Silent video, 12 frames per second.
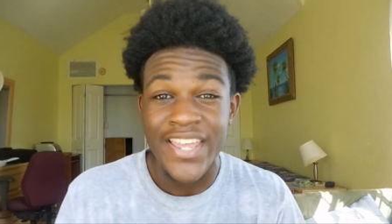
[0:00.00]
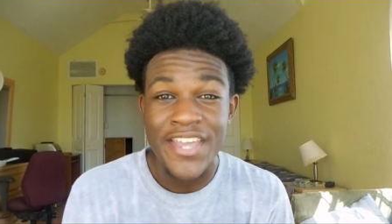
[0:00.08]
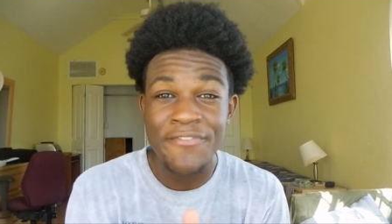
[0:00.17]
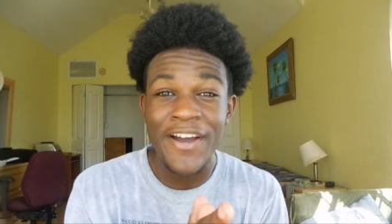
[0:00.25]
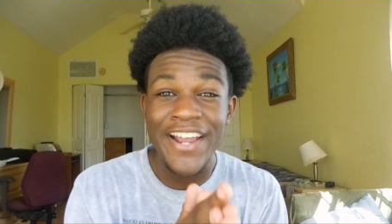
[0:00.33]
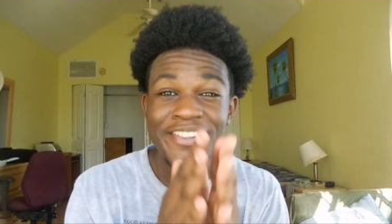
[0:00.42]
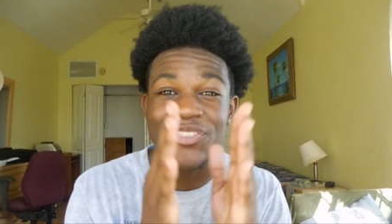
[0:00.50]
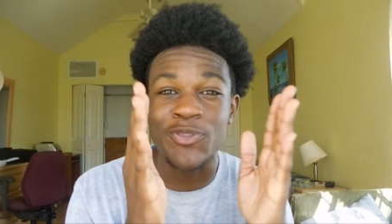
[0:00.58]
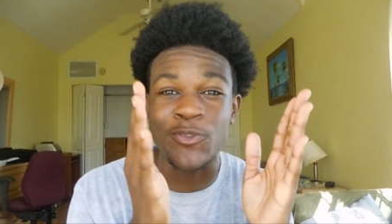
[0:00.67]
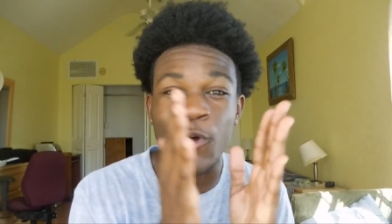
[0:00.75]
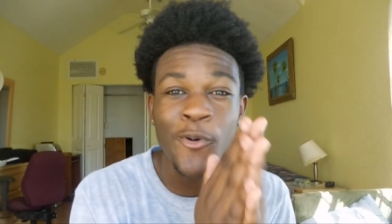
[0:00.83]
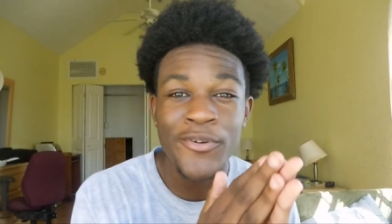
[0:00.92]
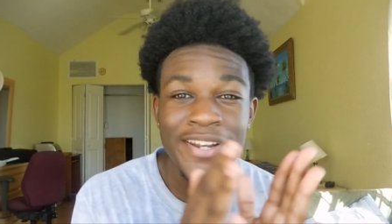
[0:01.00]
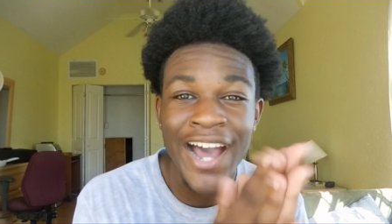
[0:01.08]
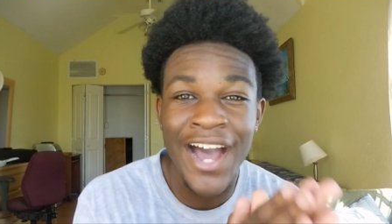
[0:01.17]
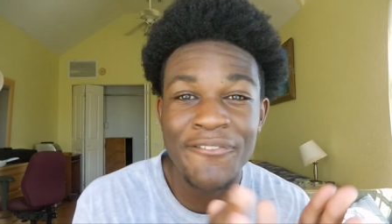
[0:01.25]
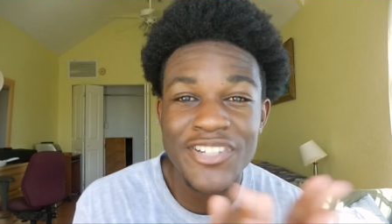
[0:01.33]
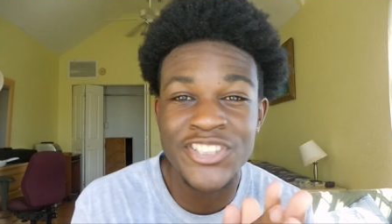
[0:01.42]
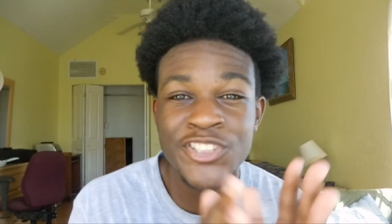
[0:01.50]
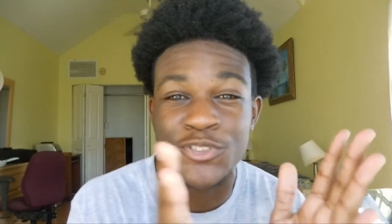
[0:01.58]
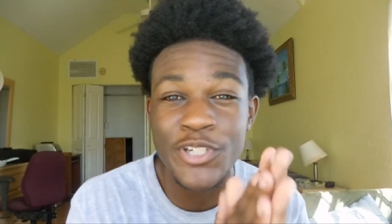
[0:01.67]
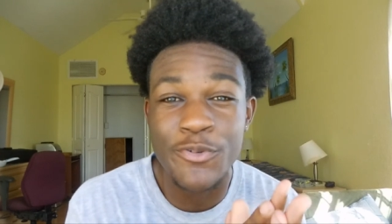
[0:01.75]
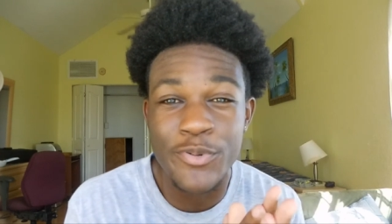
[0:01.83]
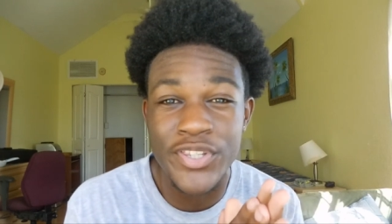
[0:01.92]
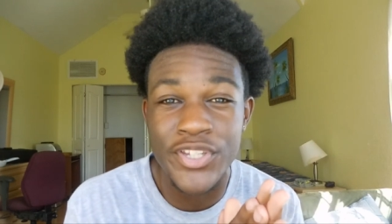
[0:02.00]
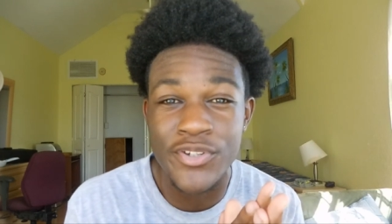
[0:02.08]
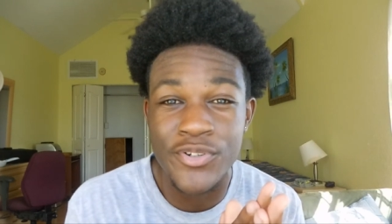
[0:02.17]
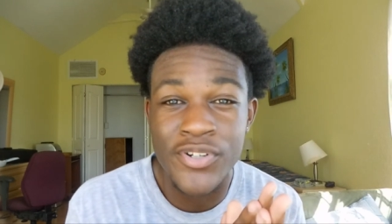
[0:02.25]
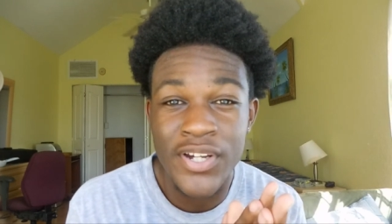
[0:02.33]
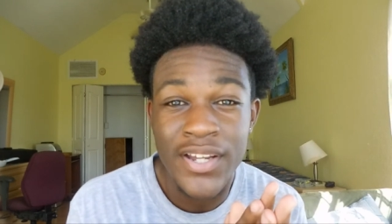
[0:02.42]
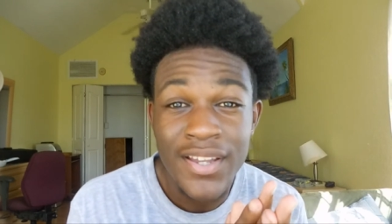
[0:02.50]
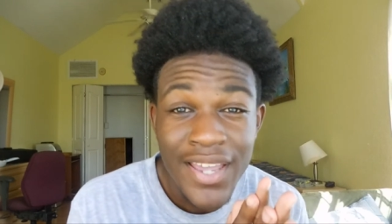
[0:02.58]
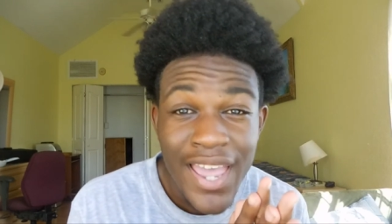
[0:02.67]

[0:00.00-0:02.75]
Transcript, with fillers: If I don't have a streak with you,